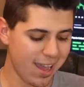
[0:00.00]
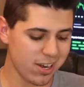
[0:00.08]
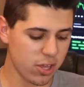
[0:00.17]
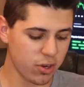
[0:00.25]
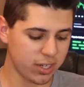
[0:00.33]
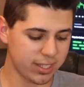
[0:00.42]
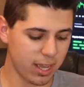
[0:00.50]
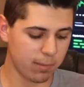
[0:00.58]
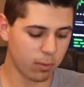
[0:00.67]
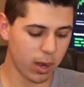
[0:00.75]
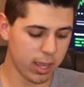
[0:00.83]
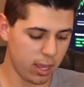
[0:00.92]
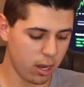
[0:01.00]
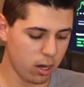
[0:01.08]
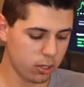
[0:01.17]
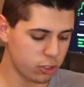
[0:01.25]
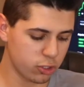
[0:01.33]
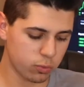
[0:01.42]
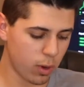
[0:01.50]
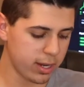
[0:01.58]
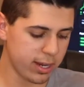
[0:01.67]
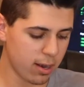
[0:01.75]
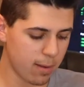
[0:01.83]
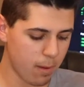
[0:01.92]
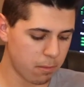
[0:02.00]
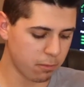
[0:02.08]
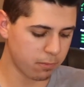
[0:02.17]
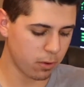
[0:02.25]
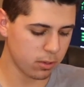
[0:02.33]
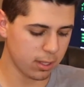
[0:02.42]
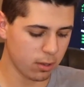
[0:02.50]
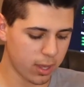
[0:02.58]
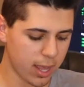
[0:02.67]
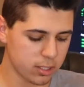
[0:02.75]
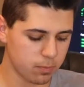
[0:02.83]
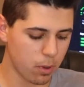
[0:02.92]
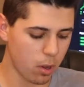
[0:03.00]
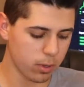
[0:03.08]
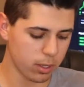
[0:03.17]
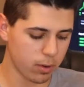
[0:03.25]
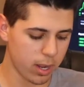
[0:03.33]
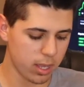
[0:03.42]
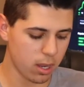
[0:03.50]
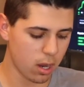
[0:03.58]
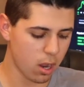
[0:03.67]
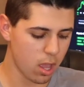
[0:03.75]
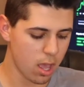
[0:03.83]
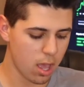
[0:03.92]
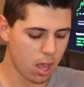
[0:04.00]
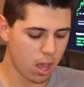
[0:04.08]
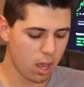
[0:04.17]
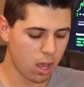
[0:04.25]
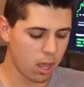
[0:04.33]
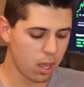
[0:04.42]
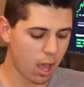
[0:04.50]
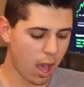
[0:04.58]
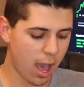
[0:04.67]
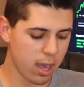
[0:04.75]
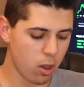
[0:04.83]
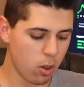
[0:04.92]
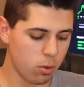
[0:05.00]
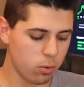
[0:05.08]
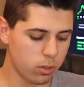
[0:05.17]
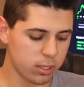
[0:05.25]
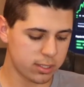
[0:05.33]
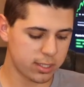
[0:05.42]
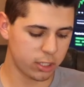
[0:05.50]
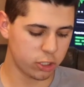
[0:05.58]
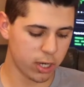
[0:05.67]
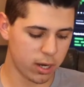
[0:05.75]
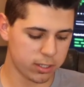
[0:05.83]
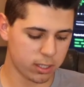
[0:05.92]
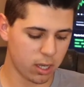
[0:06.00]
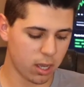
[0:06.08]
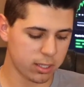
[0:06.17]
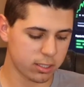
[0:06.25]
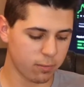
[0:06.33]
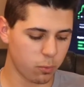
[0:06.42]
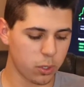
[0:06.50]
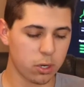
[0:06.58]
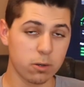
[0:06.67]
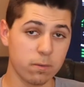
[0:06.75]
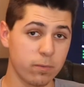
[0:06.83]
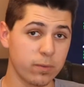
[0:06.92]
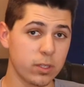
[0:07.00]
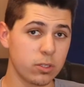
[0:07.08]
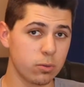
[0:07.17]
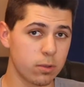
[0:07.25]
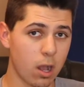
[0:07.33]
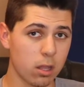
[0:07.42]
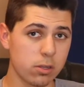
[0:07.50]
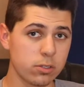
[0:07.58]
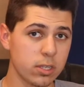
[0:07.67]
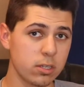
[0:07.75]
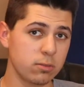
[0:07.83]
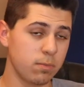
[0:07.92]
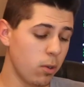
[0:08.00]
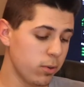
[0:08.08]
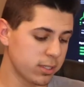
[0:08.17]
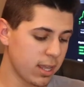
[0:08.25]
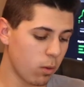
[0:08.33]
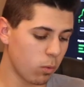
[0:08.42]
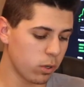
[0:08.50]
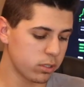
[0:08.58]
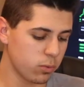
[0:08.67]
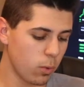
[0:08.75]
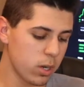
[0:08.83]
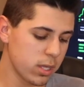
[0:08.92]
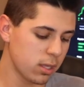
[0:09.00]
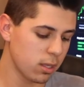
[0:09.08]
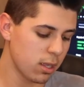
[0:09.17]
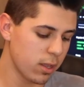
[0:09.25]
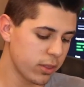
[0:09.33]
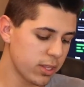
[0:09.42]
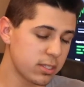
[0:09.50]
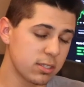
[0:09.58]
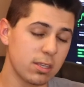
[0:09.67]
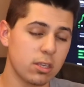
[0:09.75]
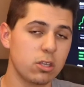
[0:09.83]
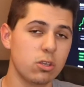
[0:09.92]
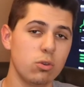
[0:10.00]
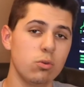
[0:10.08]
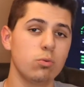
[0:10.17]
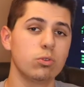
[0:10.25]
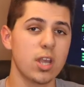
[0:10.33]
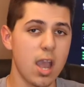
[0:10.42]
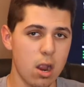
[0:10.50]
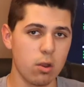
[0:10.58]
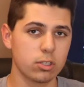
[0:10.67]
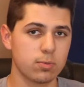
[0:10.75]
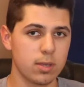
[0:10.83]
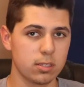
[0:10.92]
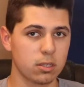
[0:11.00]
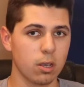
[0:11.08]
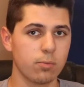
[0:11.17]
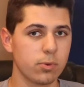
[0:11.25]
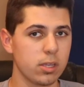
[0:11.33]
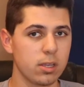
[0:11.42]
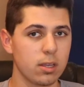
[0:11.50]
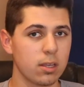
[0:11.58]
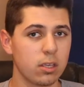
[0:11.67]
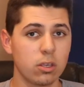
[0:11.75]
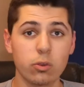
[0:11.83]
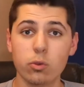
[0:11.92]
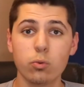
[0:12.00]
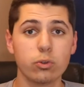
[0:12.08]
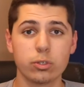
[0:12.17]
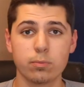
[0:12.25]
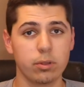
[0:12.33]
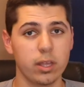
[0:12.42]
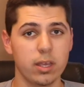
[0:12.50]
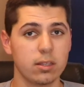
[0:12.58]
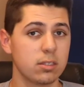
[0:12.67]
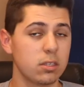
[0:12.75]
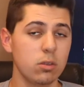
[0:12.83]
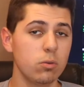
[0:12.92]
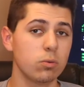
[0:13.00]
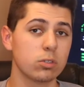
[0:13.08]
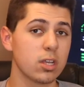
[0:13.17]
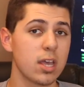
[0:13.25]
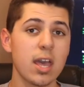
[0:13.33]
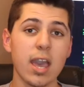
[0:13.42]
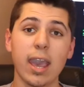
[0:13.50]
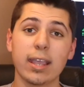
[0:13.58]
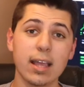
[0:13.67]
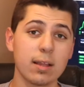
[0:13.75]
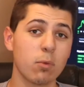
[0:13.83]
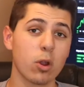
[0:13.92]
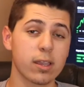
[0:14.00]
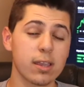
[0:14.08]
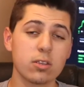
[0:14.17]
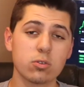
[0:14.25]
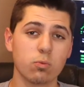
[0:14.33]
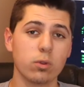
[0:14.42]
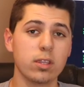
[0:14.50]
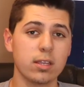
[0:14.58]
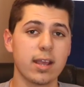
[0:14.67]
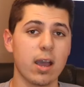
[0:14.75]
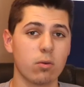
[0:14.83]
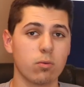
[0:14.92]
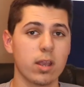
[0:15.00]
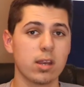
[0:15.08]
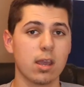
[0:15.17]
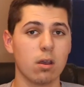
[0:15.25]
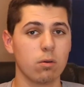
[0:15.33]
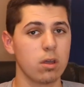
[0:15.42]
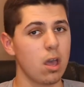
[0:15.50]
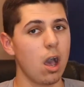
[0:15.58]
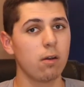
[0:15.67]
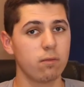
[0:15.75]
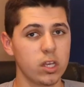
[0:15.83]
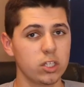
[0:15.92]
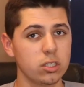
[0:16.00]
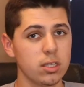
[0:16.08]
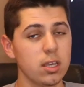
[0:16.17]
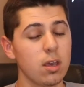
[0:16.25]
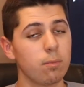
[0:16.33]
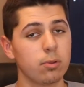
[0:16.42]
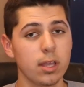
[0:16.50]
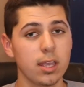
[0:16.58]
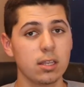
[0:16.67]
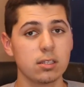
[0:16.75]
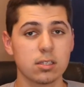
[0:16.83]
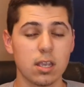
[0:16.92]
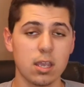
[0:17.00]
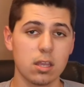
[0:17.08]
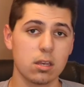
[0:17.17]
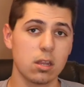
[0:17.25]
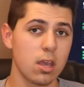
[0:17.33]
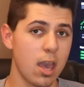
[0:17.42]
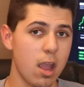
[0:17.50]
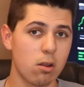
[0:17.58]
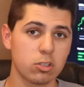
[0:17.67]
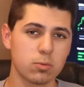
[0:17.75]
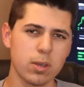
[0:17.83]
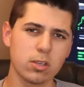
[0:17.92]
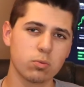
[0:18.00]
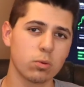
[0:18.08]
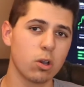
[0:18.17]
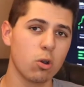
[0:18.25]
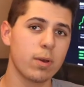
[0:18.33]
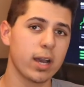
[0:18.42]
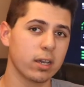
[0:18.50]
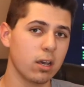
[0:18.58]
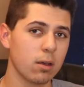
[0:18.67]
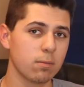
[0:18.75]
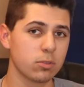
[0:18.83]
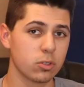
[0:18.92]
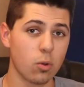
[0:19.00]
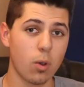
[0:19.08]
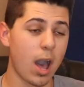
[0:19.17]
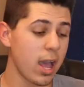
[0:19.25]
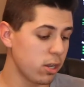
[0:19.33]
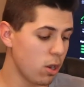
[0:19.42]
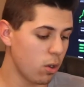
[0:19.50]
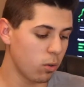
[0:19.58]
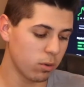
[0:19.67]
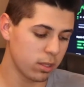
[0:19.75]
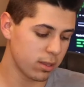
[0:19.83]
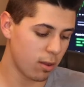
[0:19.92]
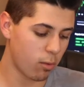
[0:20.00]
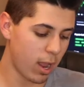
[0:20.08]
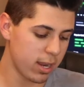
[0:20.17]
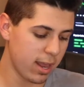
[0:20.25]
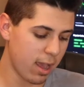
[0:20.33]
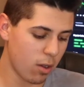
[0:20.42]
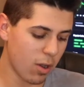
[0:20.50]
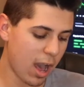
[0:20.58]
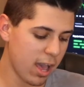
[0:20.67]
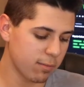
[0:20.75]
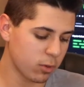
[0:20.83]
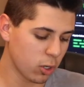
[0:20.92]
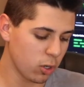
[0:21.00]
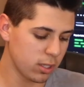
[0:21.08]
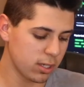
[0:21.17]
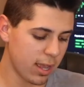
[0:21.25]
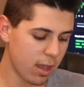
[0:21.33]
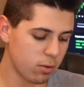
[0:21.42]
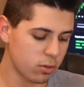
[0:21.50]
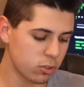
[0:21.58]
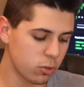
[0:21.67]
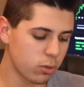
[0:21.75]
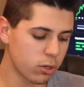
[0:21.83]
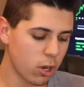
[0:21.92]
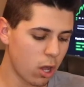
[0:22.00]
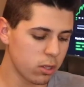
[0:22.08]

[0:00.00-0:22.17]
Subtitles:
Another example right here, just right down on my portfolio, guys. Boeing, right here. I own 6 shares at the cost of $152, and Boeing's at $120. This is a huge aerospace company, huge in planes, huge. And that market is really down right now. Eventually, planes and aerospace will go back up. So I know that right now, I am currently down $200,